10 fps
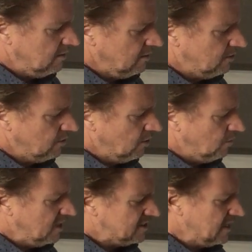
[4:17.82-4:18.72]
you
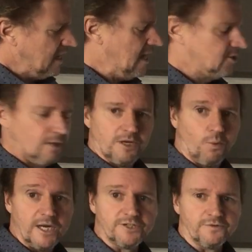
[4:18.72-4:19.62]
know, it's actually a
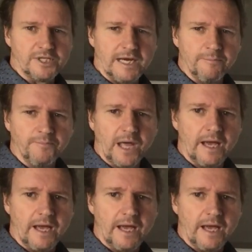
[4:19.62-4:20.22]
waste of time.